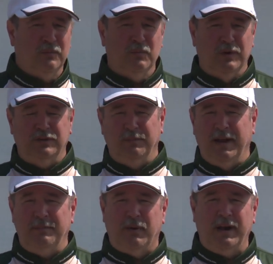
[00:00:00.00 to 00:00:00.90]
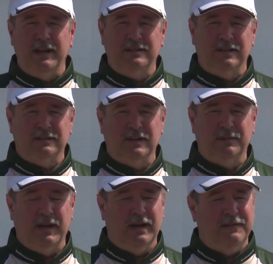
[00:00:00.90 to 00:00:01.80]
was your main braking
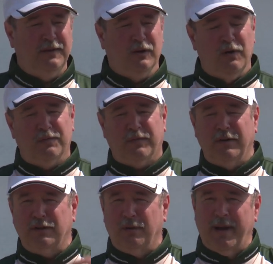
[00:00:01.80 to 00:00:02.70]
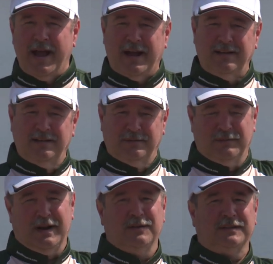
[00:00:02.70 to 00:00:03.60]
system. And if you go further back,
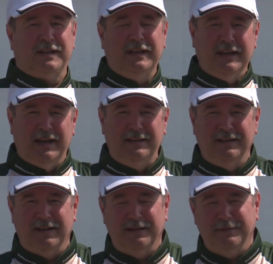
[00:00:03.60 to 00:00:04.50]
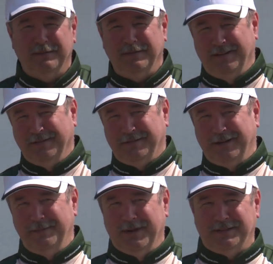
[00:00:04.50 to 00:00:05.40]
when I was a kid, I'll
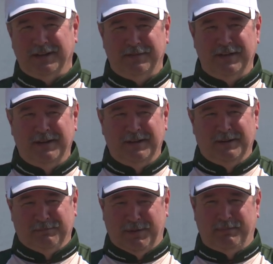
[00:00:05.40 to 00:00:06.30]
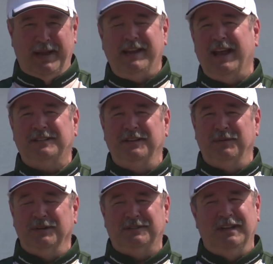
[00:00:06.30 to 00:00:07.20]
date myself, but baitcasting
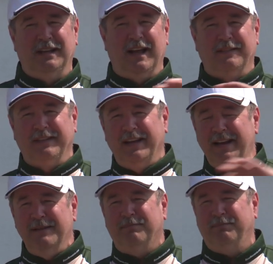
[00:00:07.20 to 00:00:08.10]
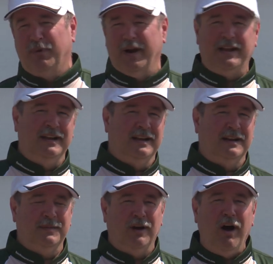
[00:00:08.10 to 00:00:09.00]
reels didn't have any braking in
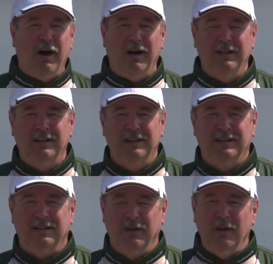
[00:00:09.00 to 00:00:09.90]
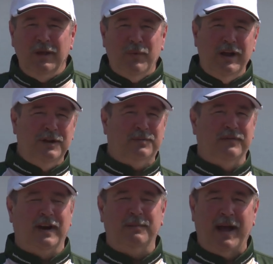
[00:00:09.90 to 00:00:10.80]
them at all. The only way you
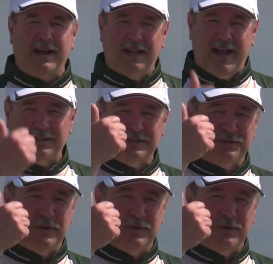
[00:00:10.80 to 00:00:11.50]
prevented backlashes